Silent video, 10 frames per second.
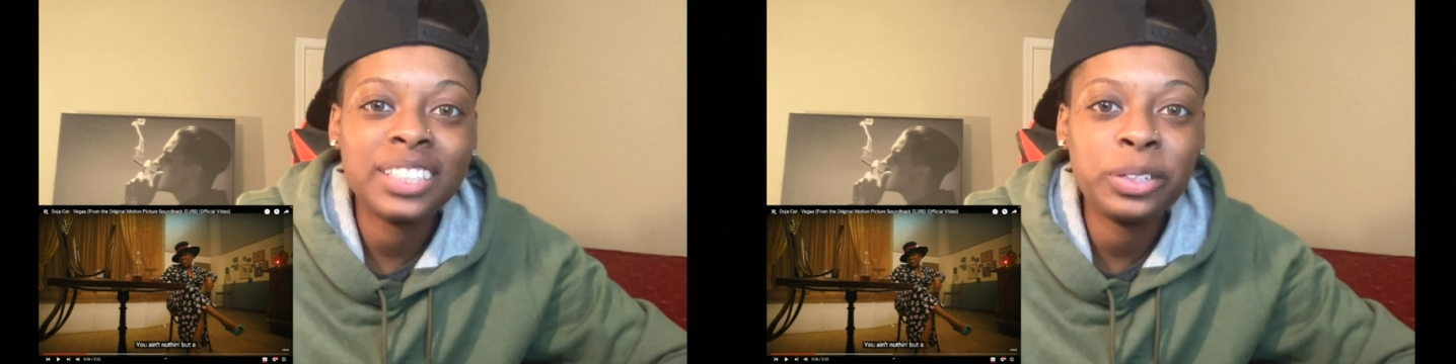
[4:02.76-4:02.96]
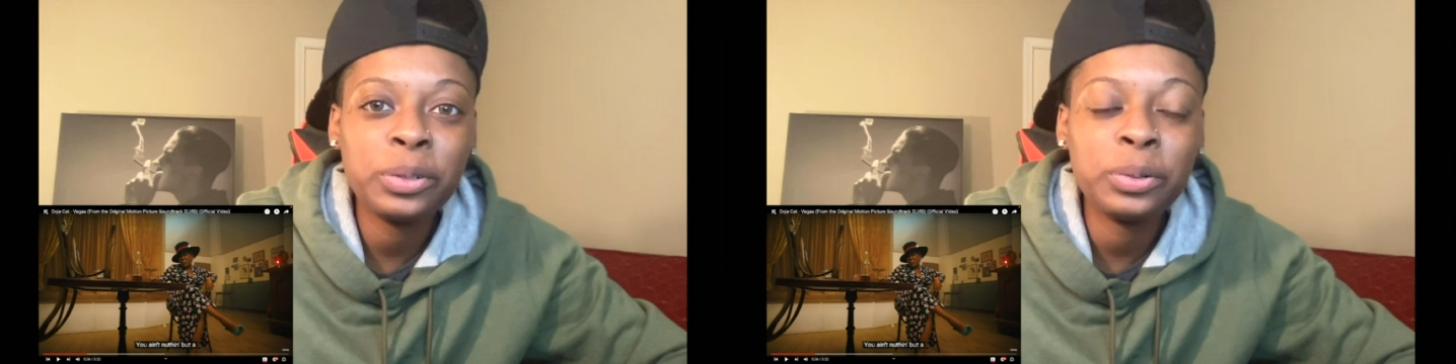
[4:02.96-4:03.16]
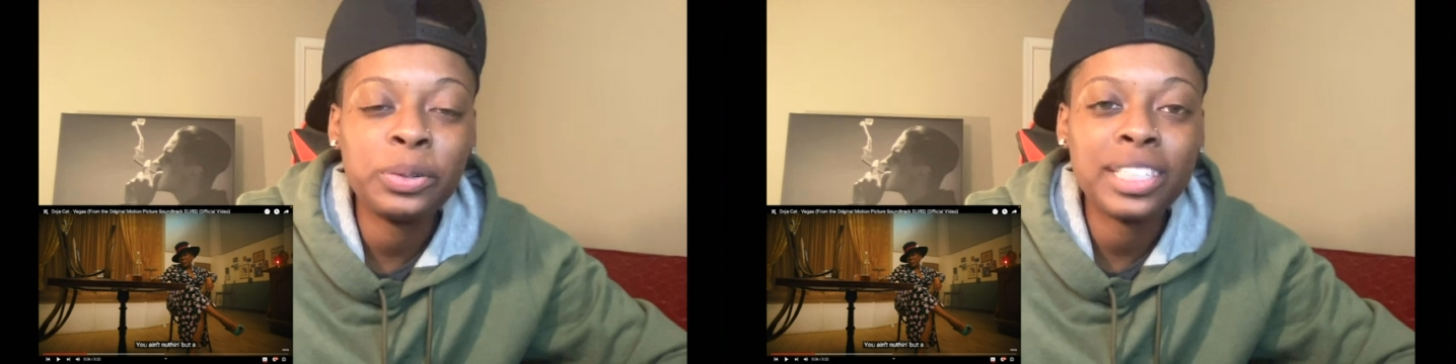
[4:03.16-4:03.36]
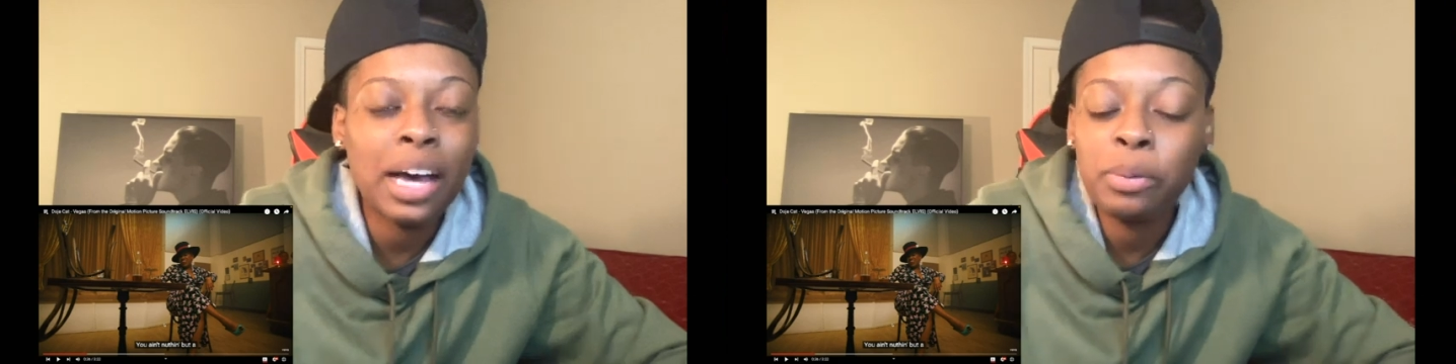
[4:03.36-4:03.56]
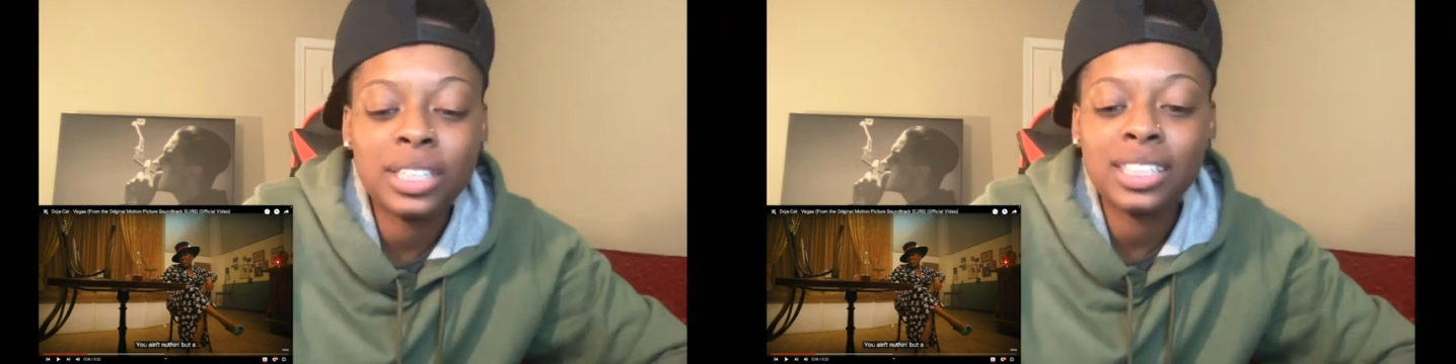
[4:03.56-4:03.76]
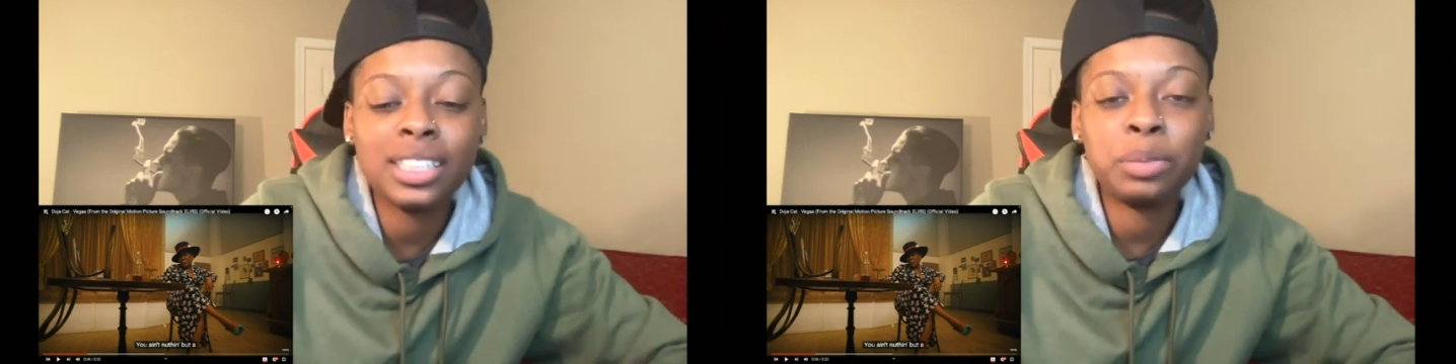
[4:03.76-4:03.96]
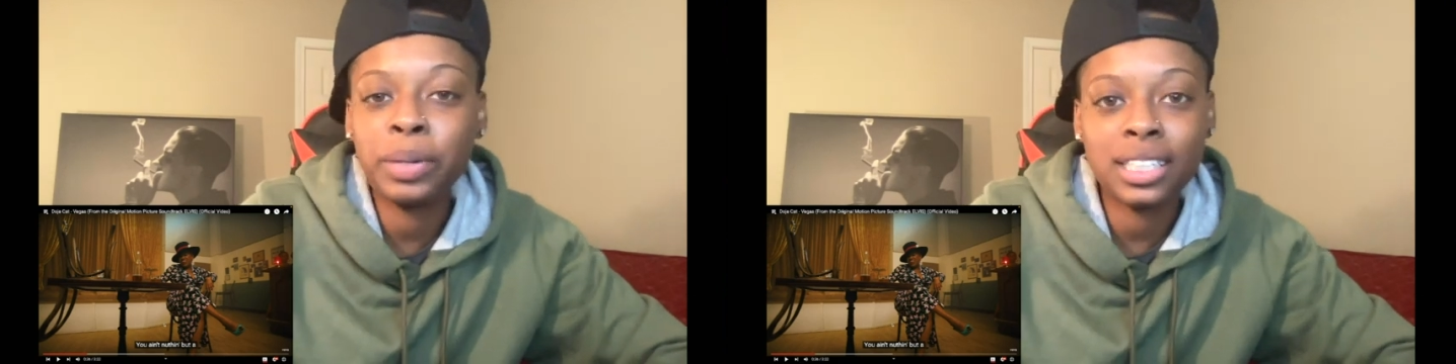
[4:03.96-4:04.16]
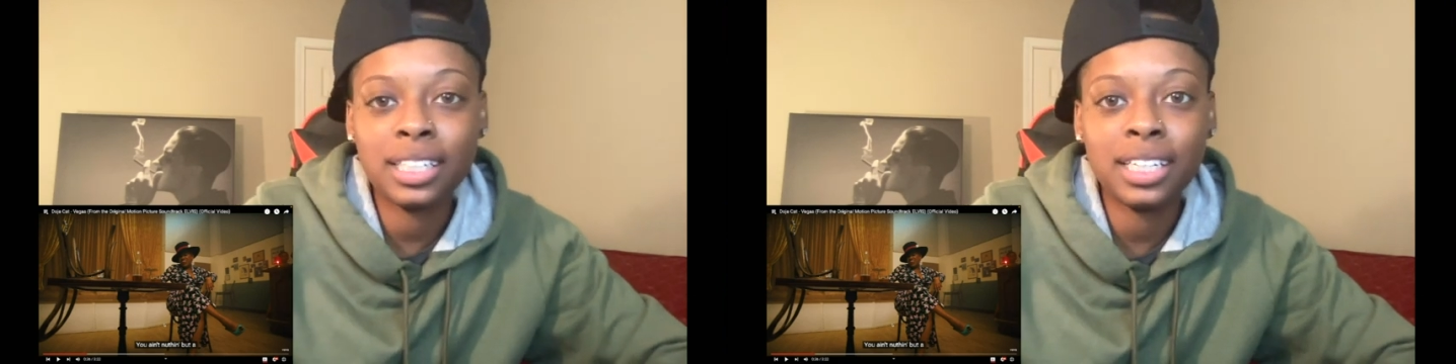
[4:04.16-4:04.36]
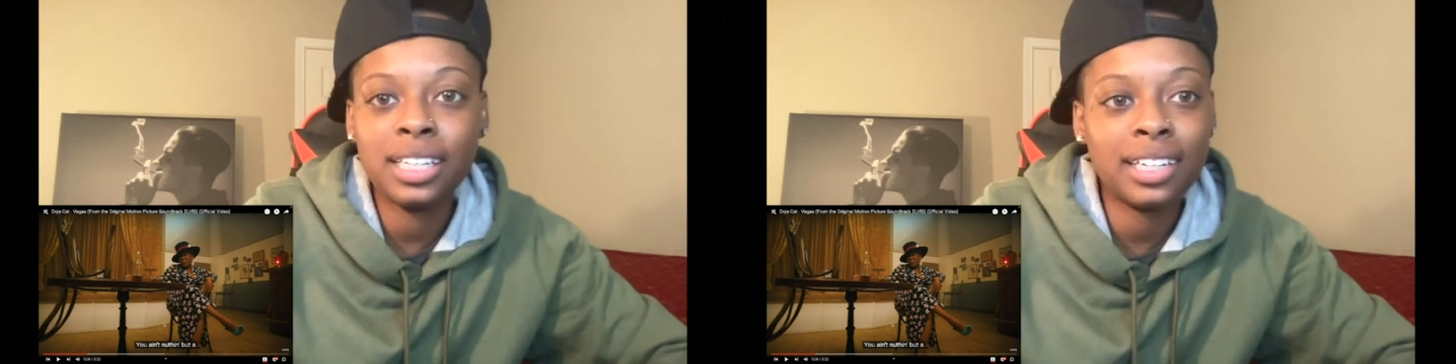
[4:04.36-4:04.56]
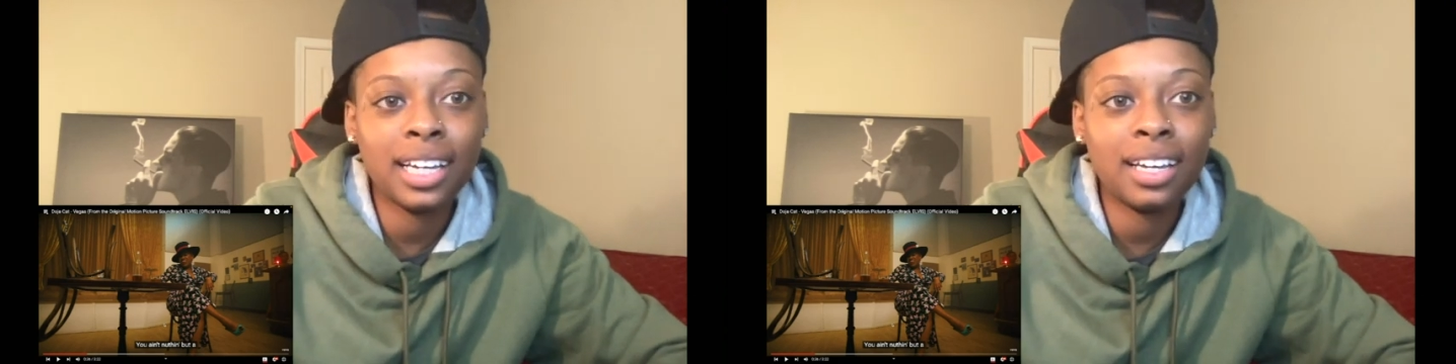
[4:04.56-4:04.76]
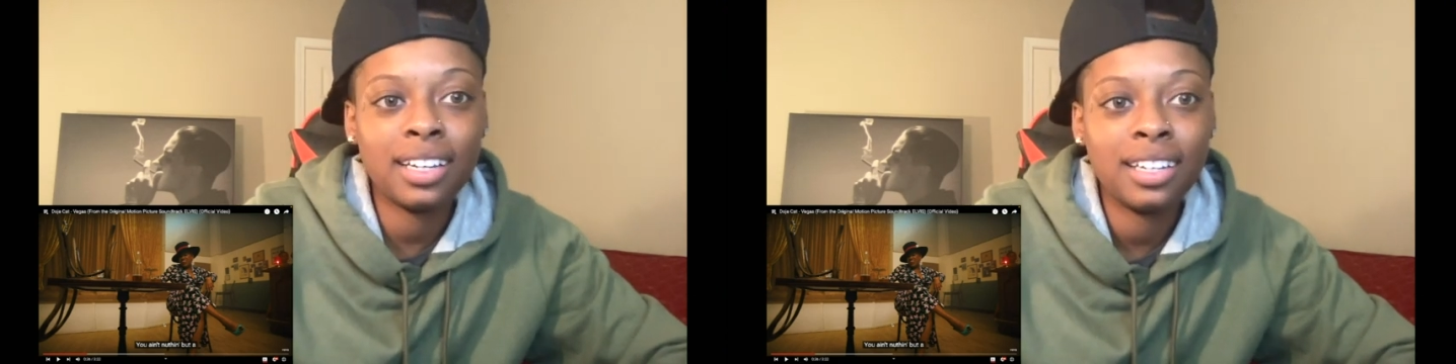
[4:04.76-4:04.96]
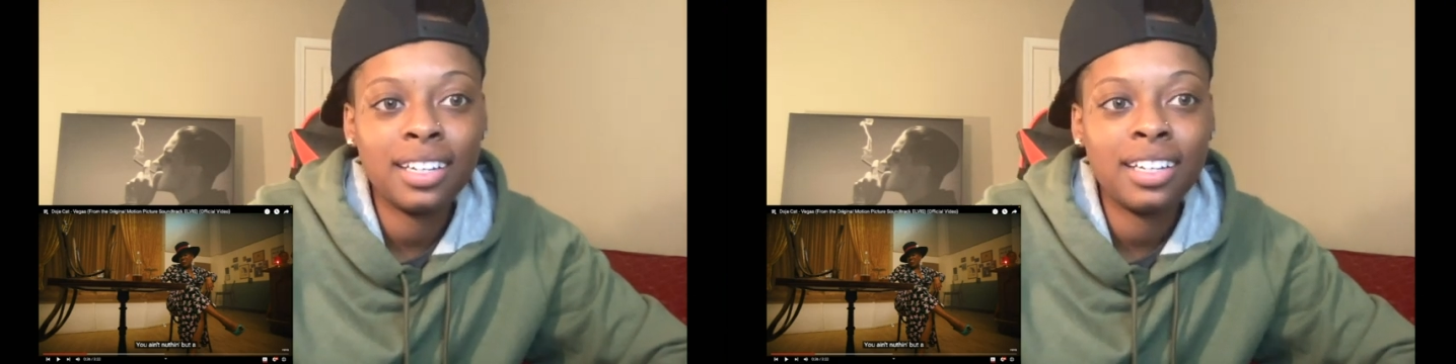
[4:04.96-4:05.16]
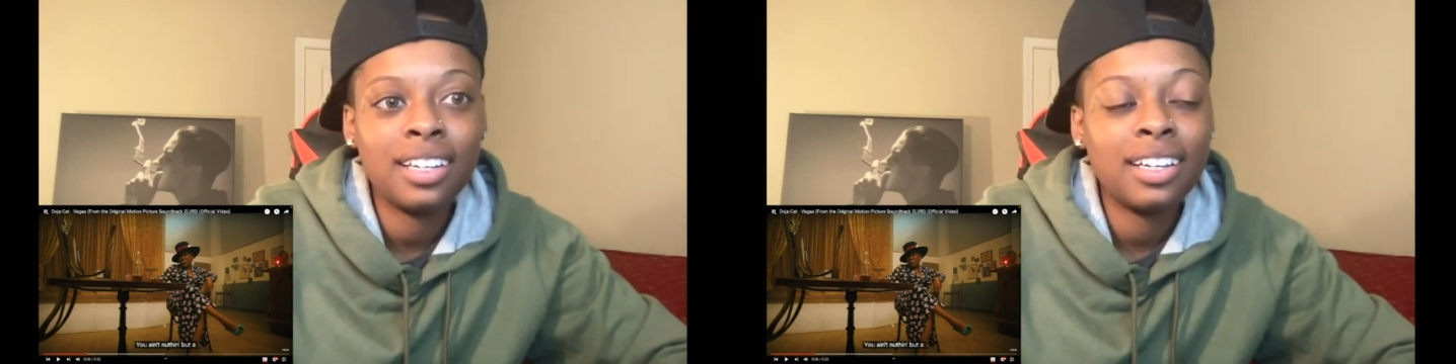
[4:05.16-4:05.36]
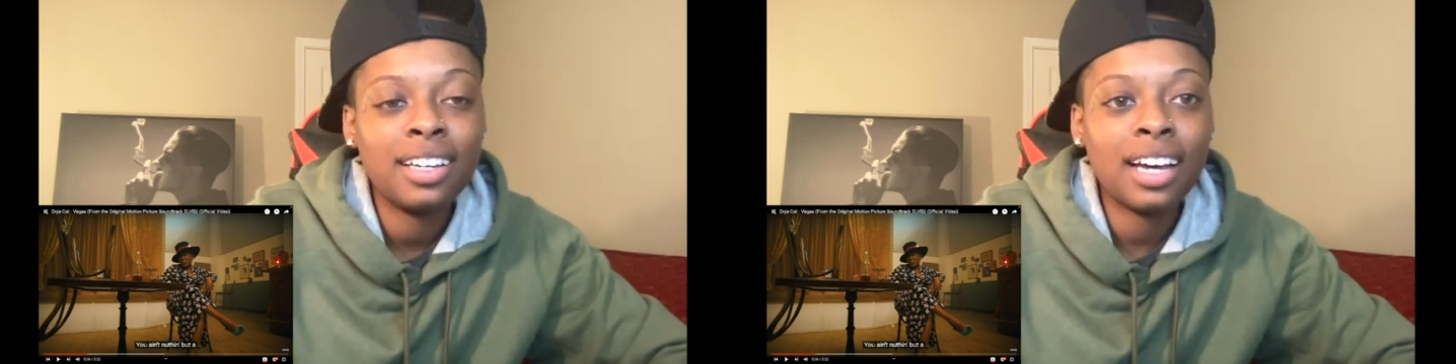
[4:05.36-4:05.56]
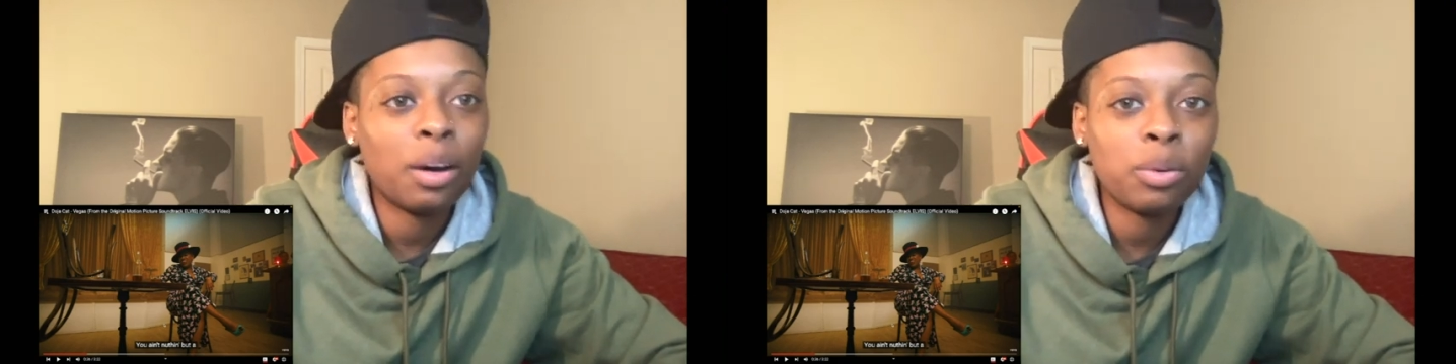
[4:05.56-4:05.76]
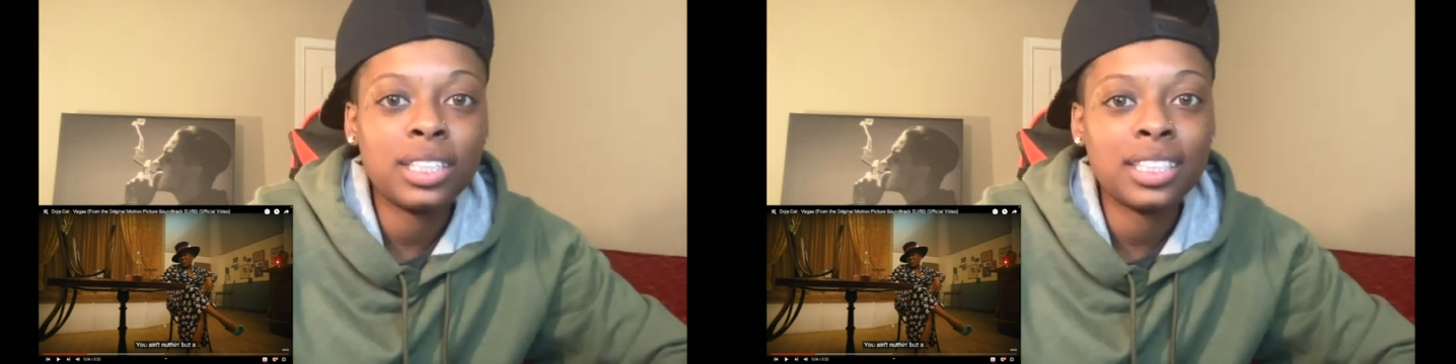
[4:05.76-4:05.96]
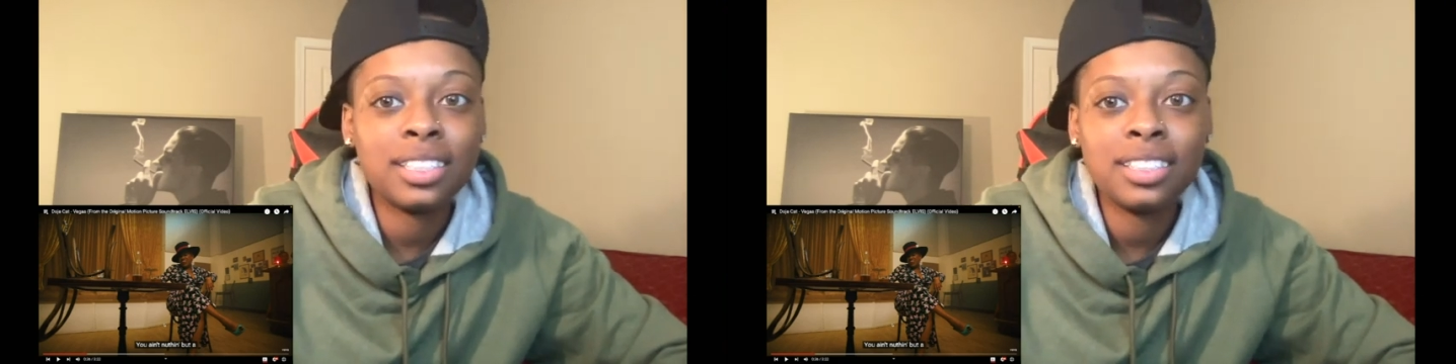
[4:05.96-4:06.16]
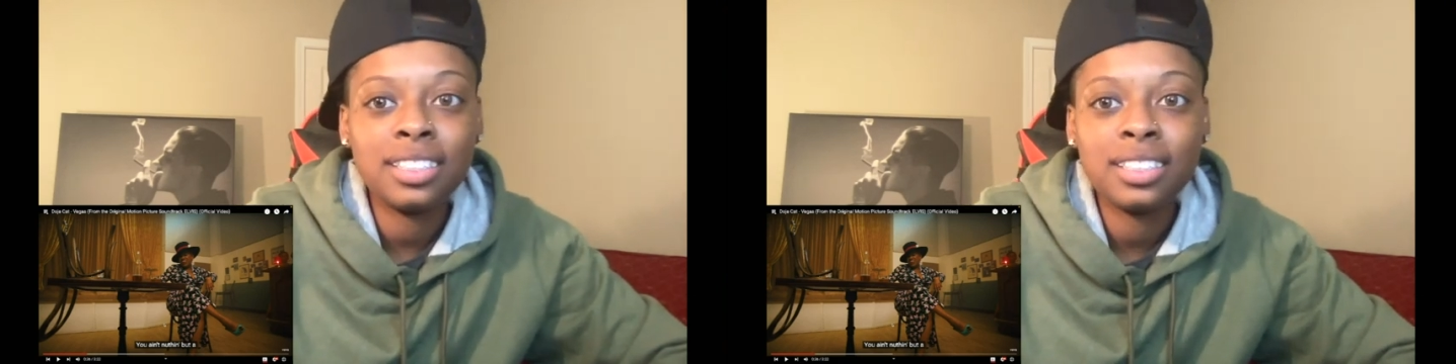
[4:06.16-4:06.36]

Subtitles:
cool, because I wasn't expecting to hear that. I wasn't.